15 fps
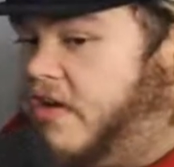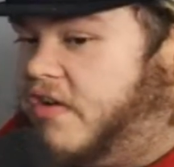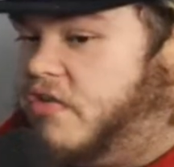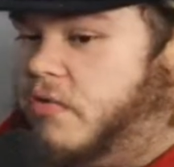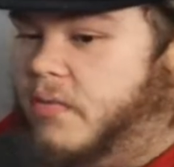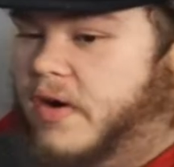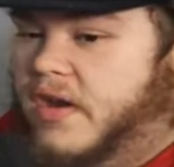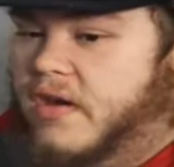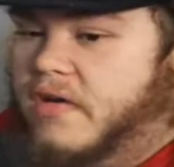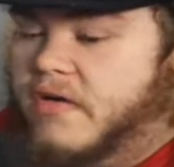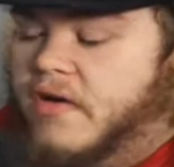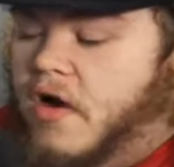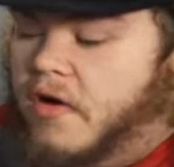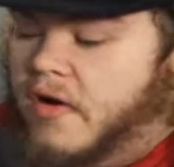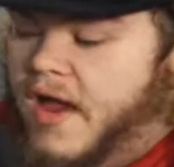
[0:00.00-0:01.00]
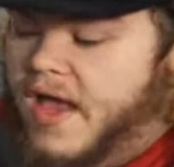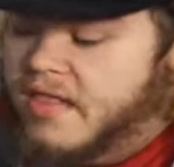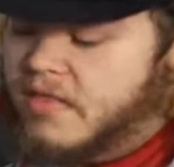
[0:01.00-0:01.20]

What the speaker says: I just don't know where any are at the